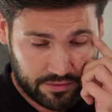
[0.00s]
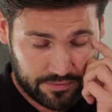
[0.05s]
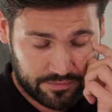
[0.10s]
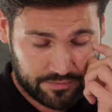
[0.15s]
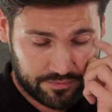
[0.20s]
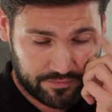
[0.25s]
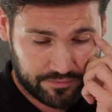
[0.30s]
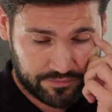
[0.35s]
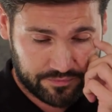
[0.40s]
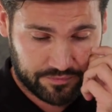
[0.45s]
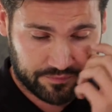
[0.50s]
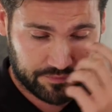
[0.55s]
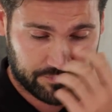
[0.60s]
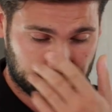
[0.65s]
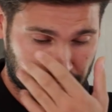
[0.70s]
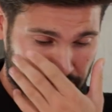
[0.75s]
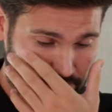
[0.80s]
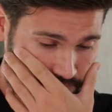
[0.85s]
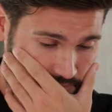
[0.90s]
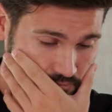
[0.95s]
I missed the good times I
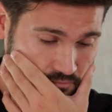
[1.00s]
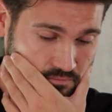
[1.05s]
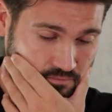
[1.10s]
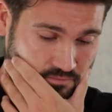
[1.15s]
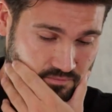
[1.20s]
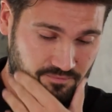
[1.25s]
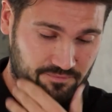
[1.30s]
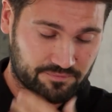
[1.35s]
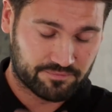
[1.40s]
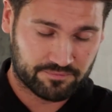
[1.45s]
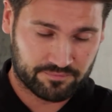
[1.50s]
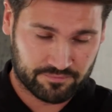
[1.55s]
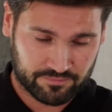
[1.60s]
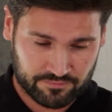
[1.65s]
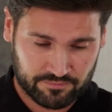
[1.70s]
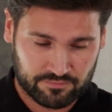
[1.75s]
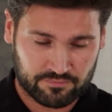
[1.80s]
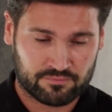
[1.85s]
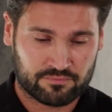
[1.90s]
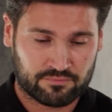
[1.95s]
had here the
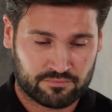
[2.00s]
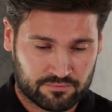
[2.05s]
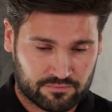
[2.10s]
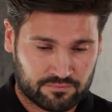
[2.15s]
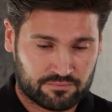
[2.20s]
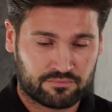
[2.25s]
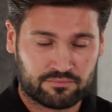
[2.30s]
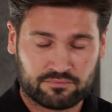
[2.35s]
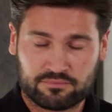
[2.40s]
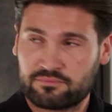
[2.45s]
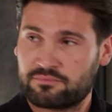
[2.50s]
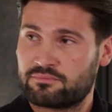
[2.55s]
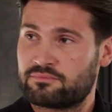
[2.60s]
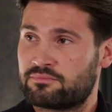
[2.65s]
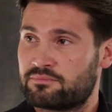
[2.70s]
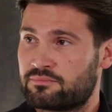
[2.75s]
friends I made,